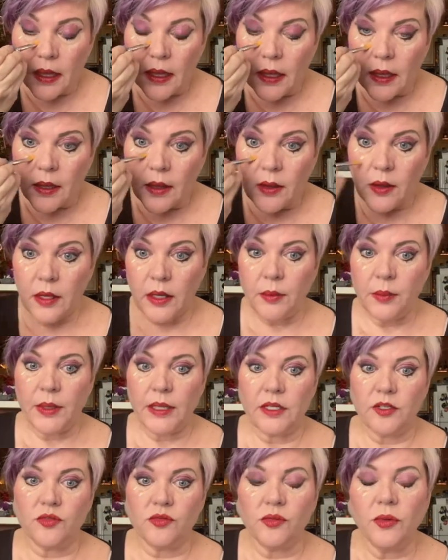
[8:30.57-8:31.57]
could it be
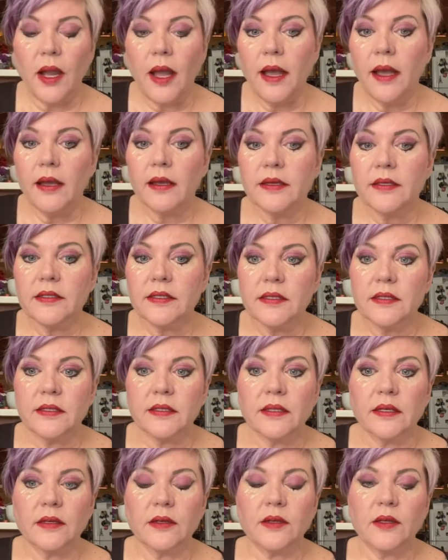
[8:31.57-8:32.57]
drugs?
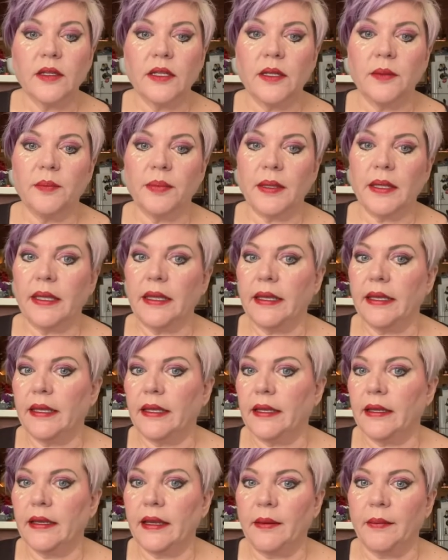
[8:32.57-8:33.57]
Could it
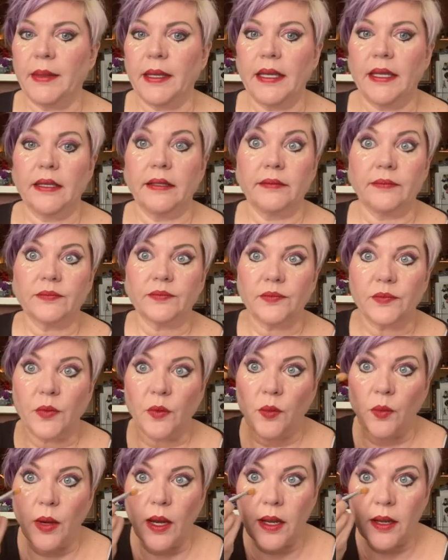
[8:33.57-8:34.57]
be, I mean,
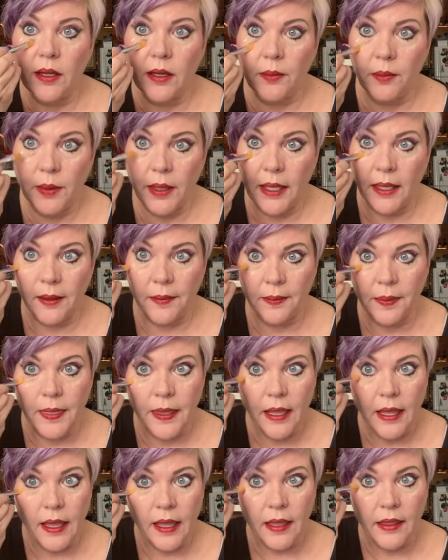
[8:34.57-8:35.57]
what could it be?
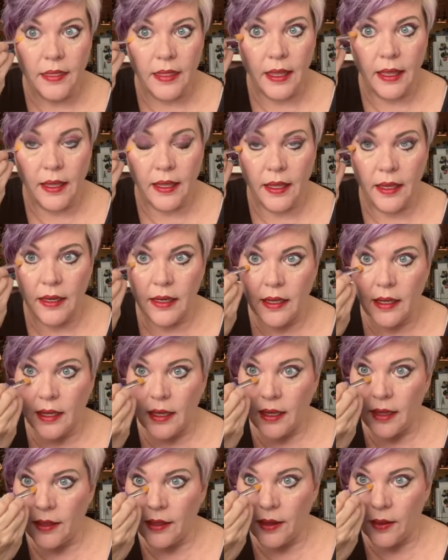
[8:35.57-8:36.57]
Then
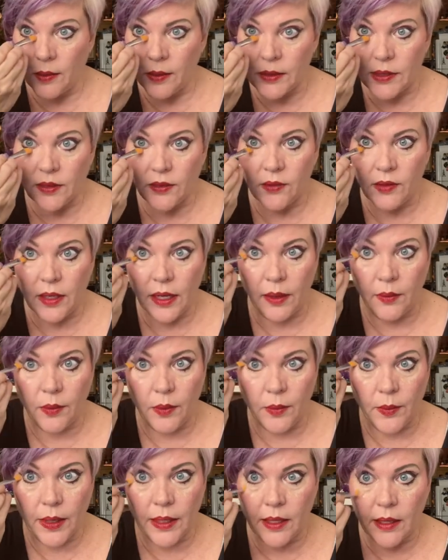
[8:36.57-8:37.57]
uh, there was a
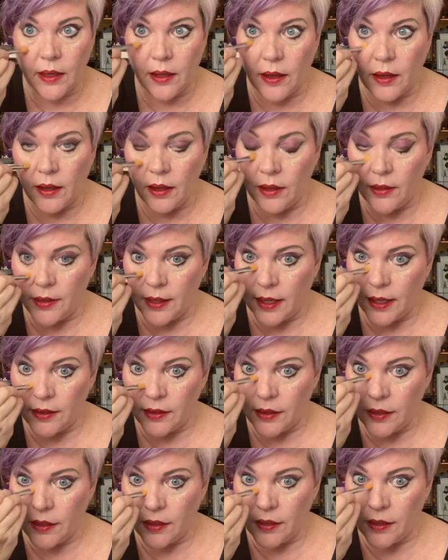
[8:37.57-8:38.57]
911 call that
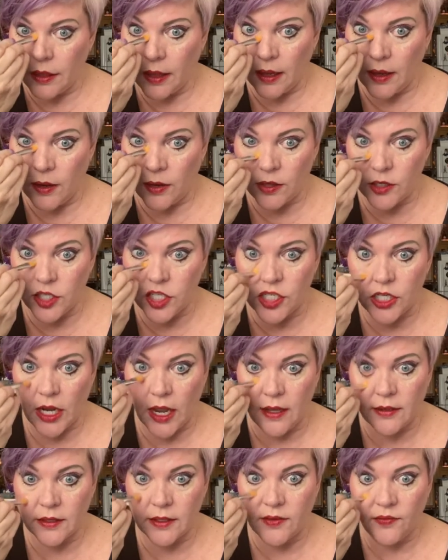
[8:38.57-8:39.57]
they heard
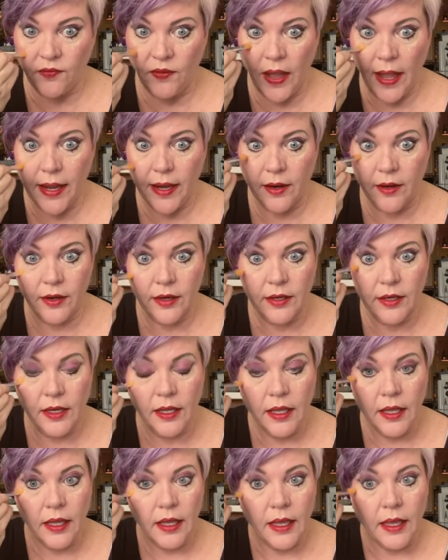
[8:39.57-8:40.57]
shots fired.
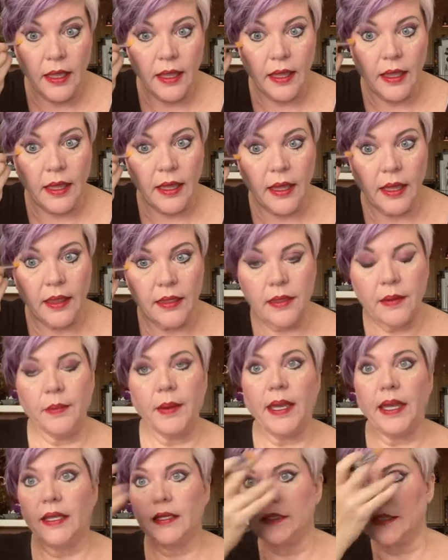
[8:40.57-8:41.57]
Uh, they
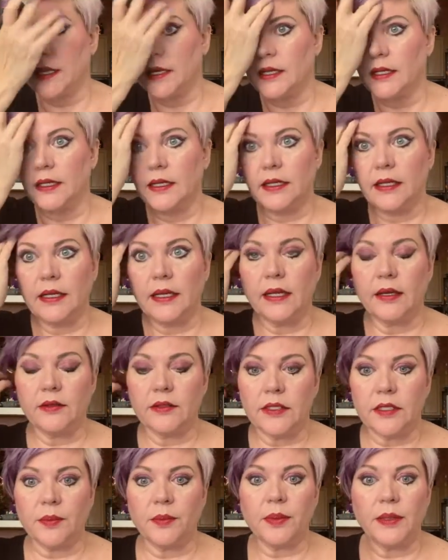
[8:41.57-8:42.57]
banged on it,
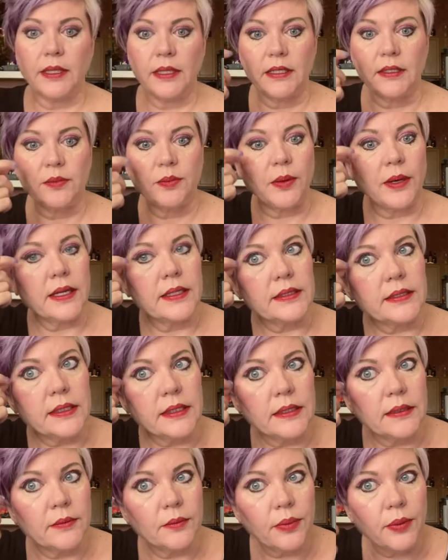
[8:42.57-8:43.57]
announced a police
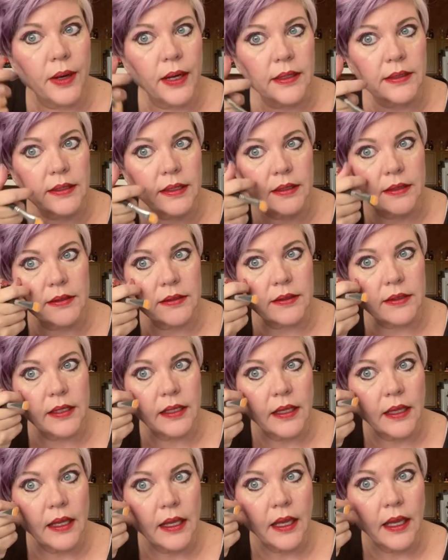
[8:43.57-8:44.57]
president presence,
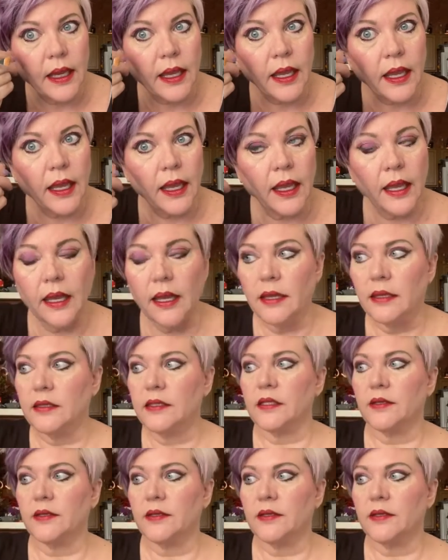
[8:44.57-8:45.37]
and